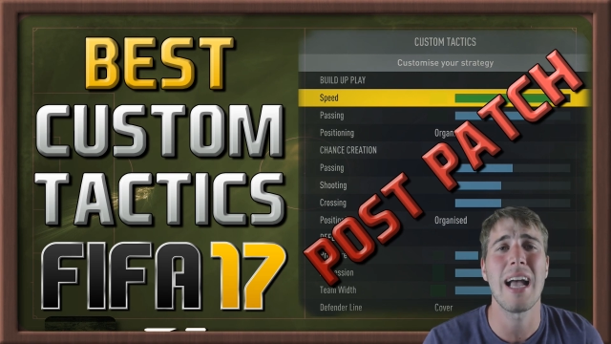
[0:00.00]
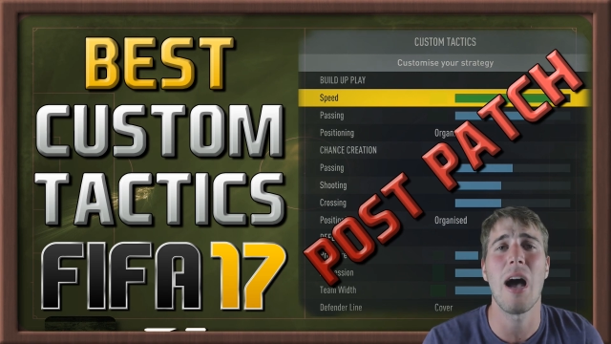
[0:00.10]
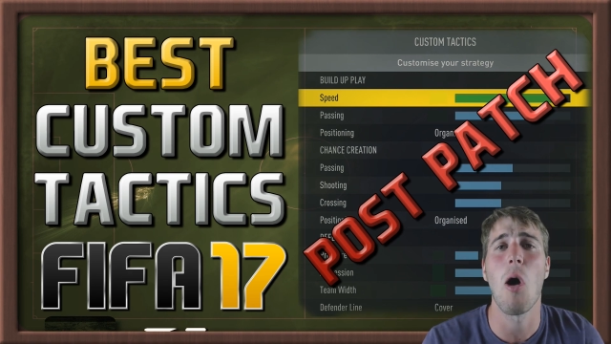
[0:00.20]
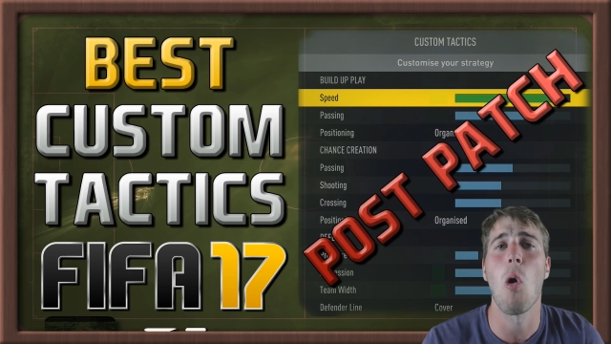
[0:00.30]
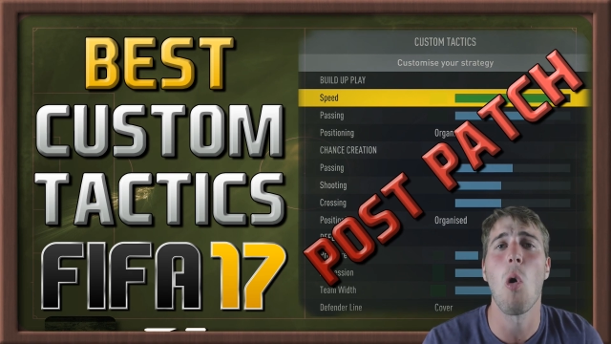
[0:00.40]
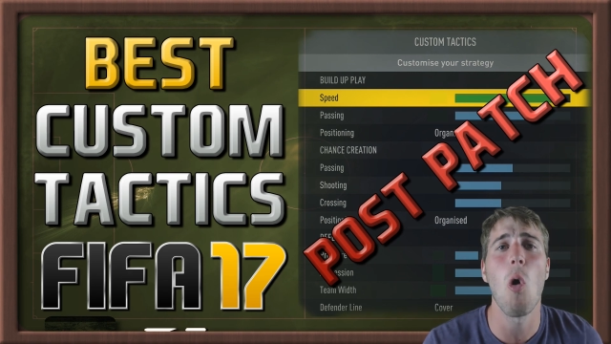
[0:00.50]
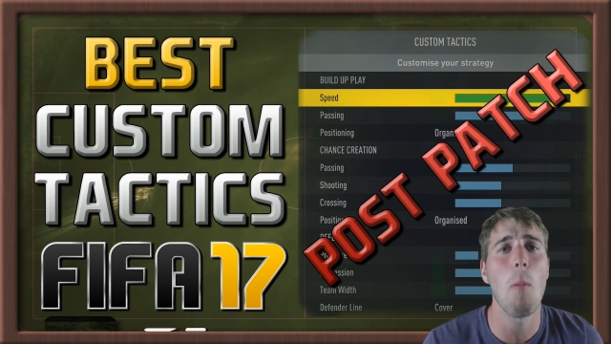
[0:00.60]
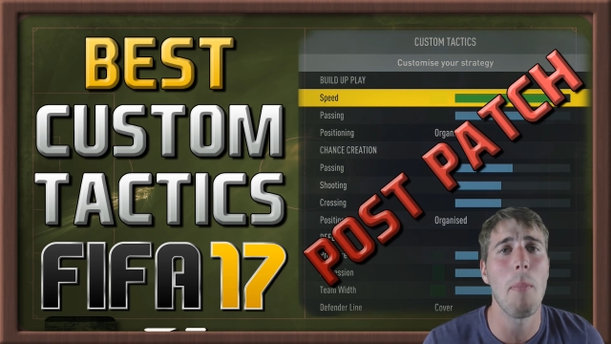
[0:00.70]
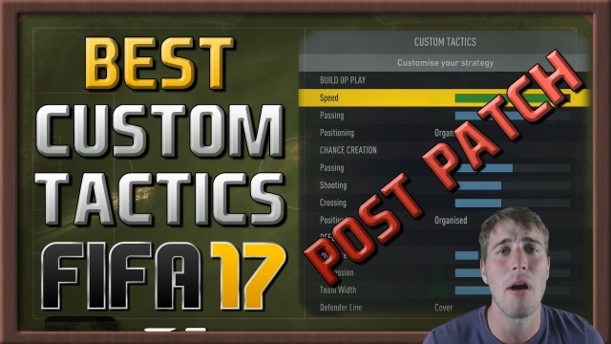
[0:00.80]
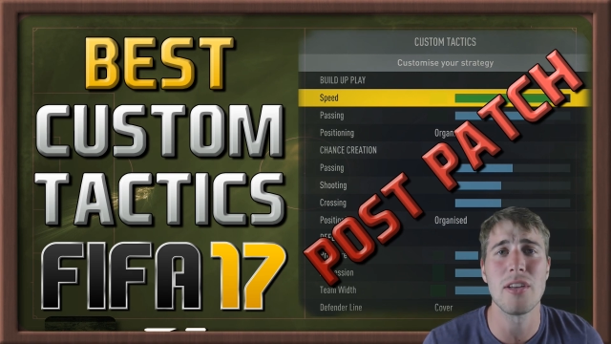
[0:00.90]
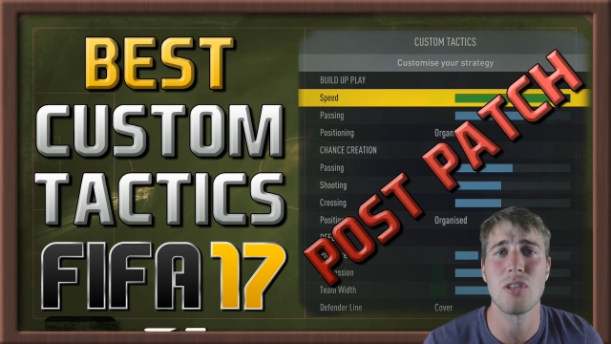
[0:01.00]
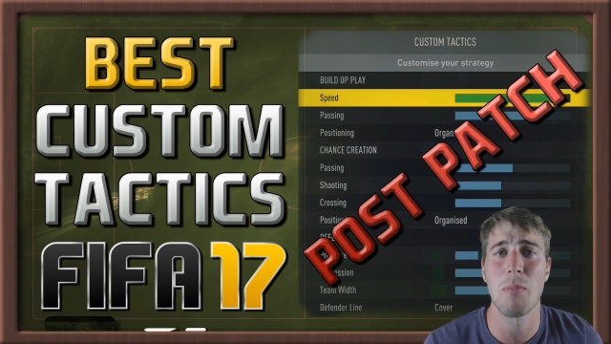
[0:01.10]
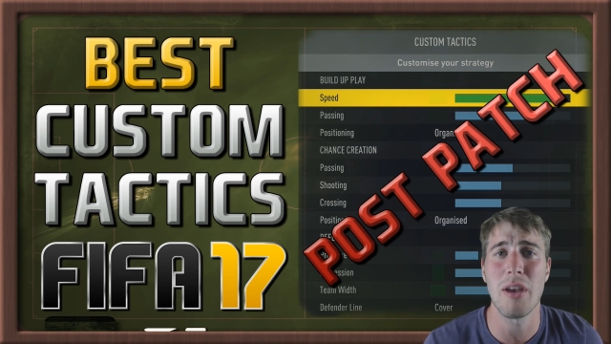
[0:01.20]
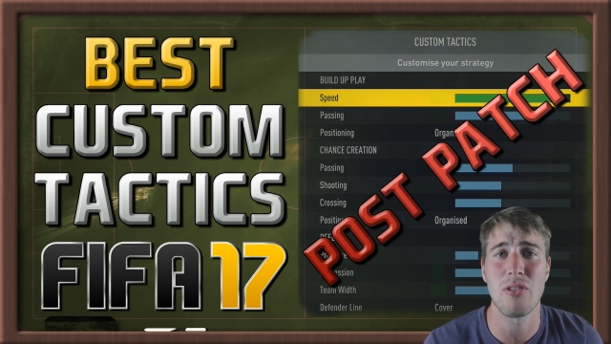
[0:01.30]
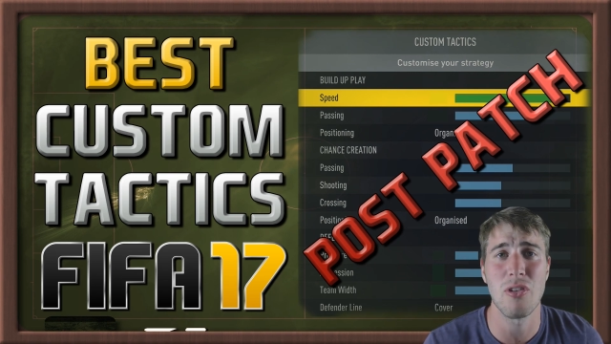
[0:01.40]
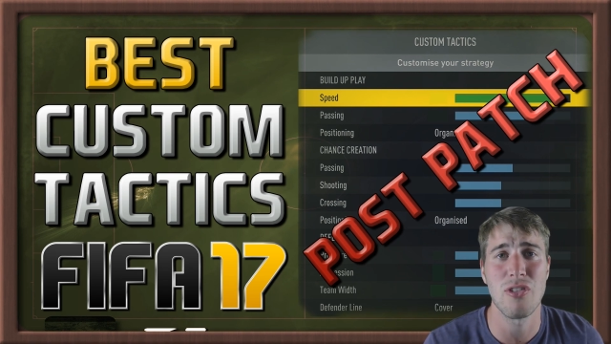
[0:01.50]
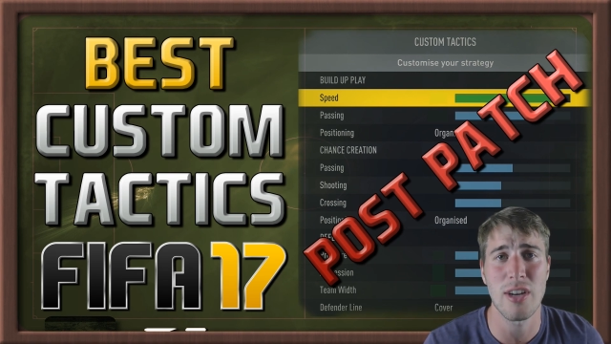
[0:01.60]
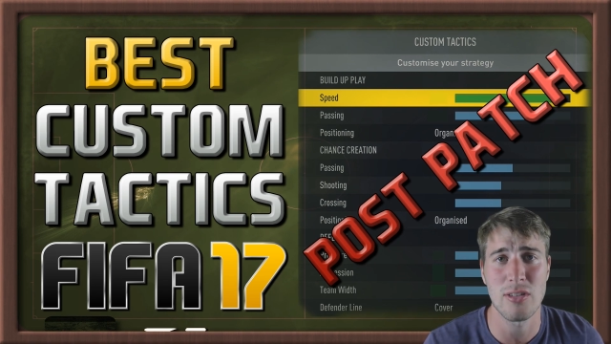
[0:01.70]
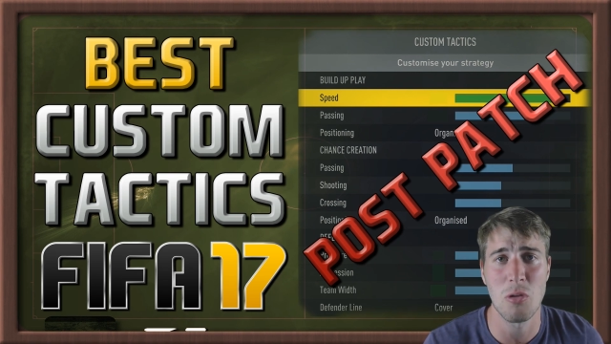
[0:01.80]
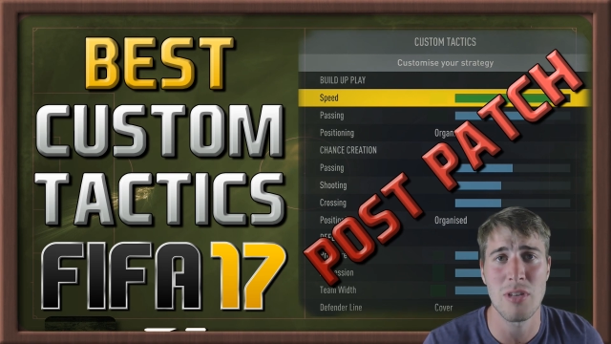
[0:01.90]
I got a whole bunch, so make
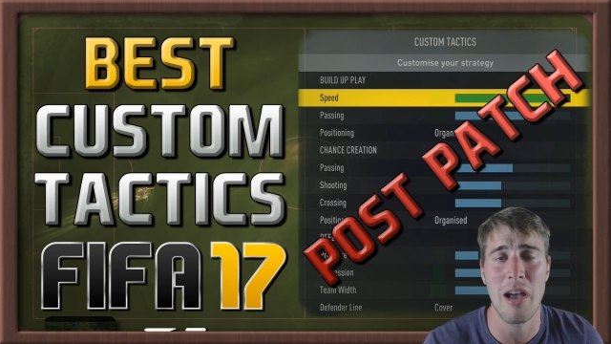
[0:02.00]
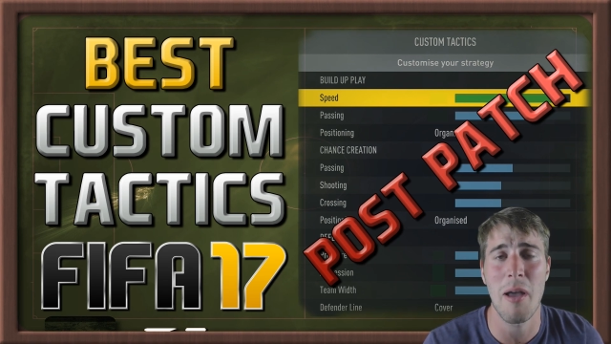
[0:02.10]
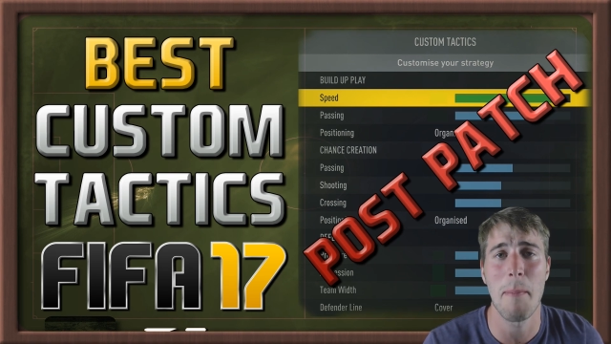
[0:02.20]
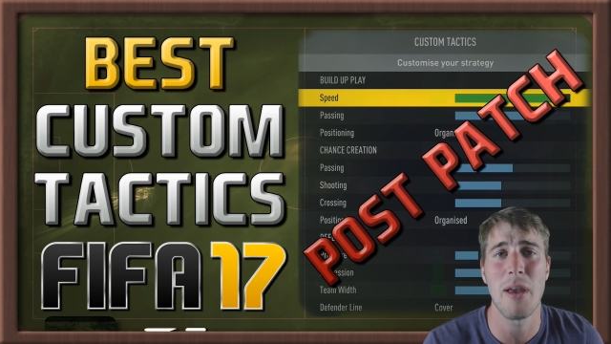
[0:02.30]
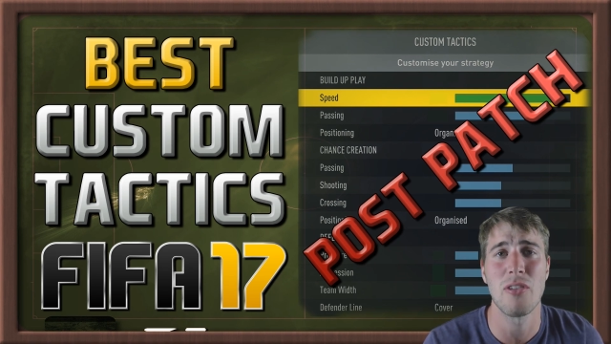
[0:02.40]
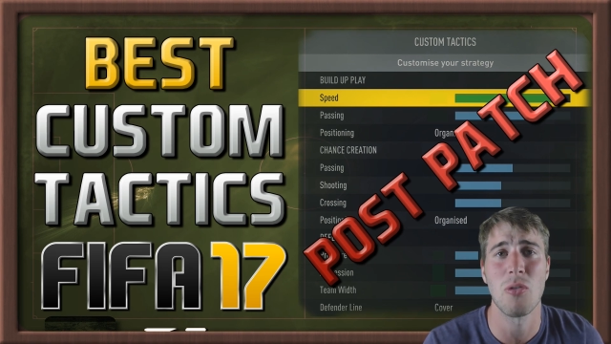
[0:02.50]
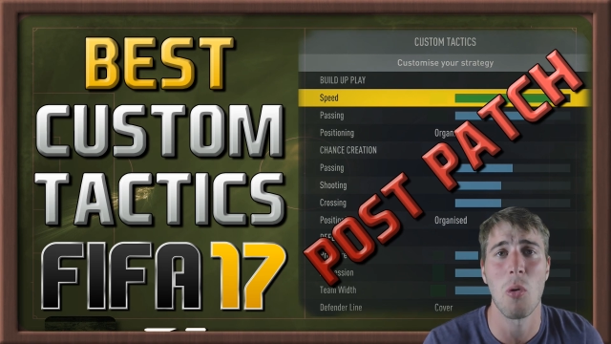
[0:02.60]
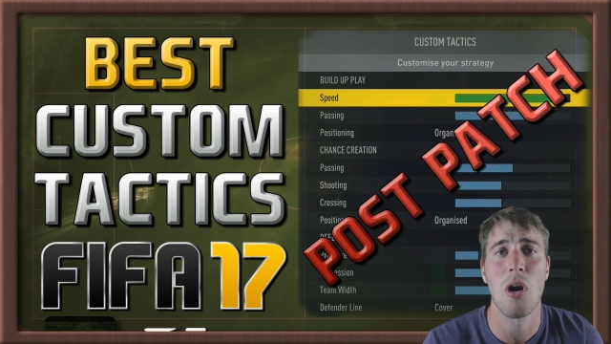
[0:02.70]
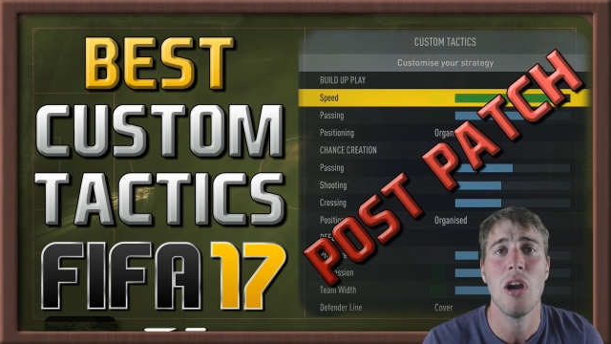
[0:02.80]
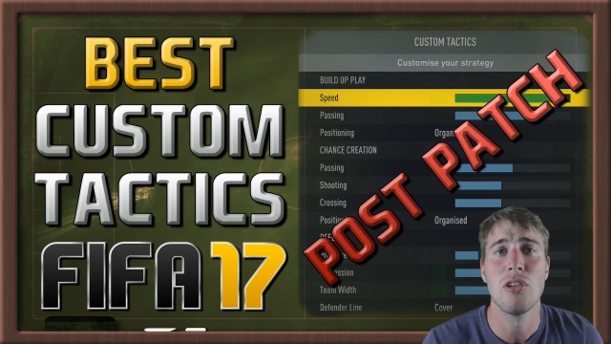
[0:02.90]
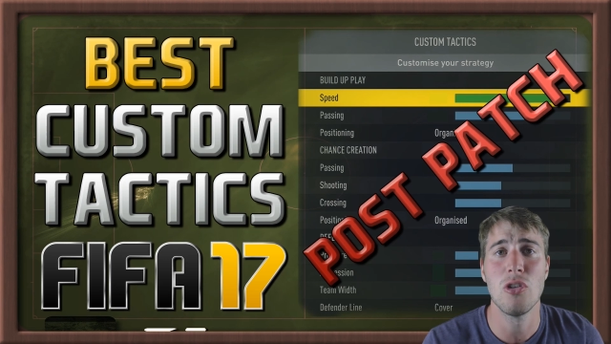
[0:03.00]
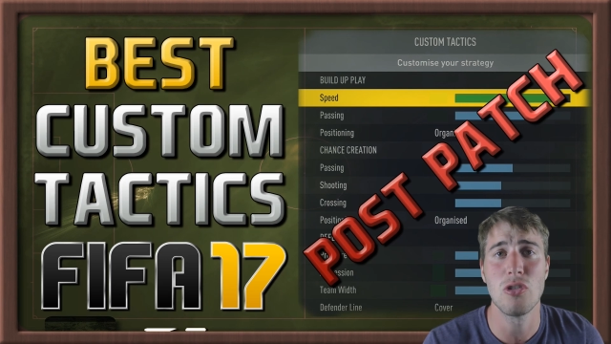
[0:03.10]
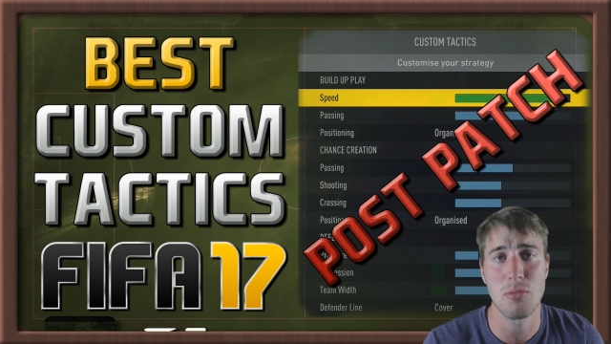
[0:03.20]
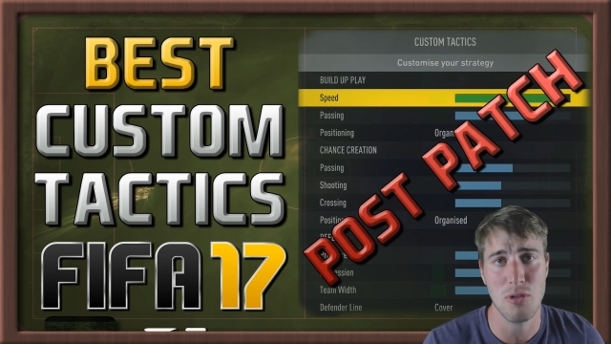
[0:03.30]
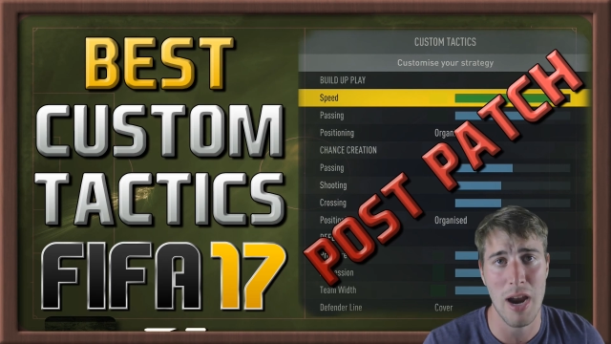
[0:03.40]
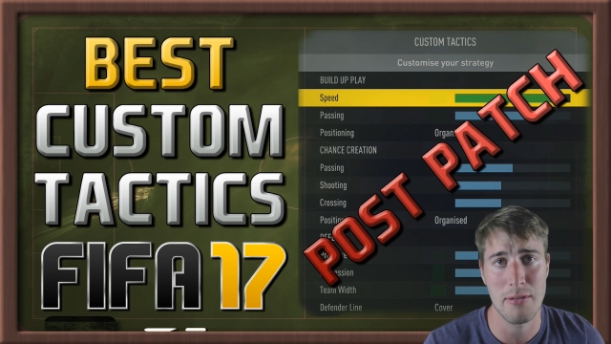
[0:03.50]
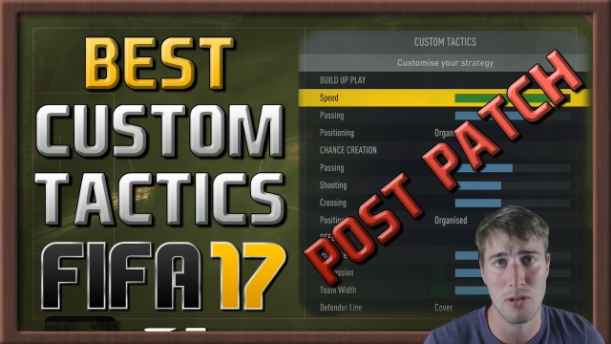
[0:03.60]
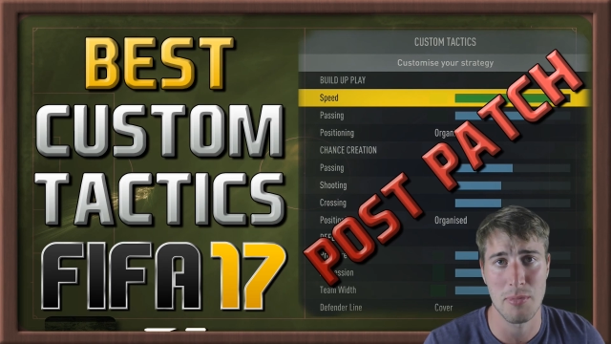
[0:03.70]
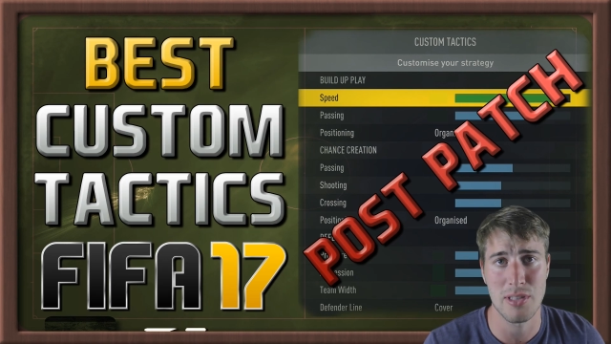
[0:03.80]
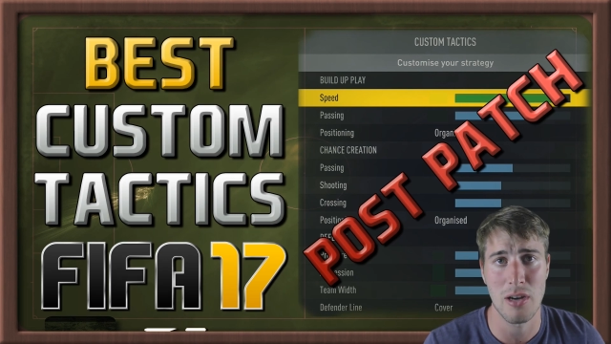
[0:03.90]
sure to check those out and make sure to
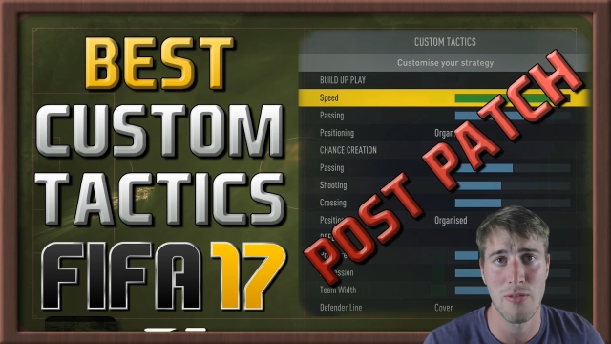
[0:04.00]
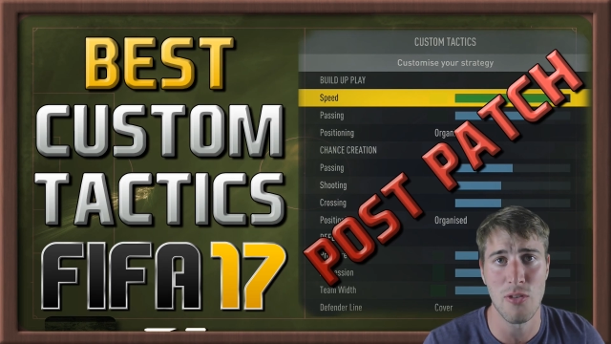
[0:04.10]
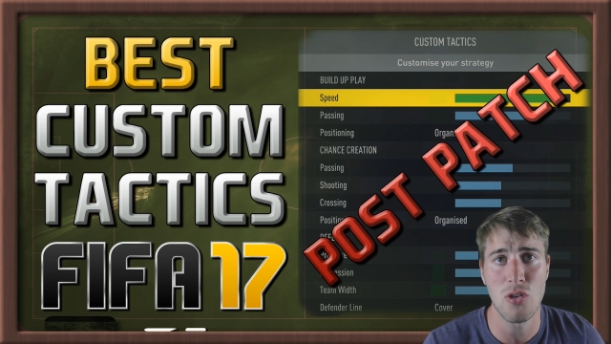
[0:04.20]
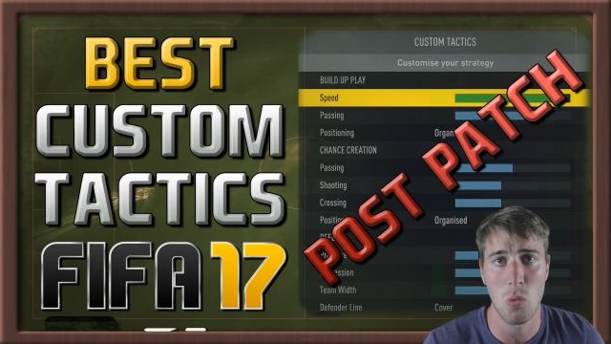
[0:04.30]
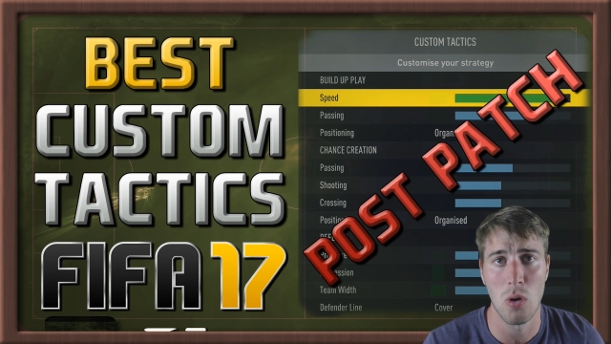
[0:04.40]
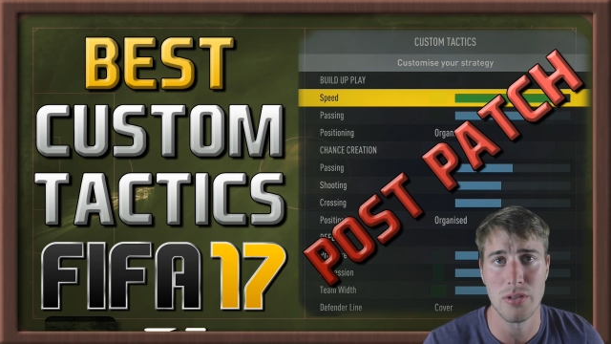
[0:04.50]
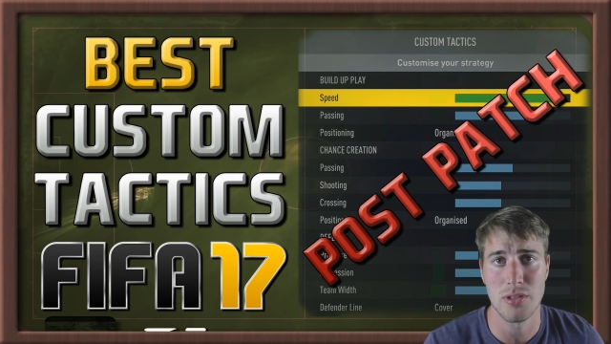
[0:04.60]
subscribe so you don't miss any future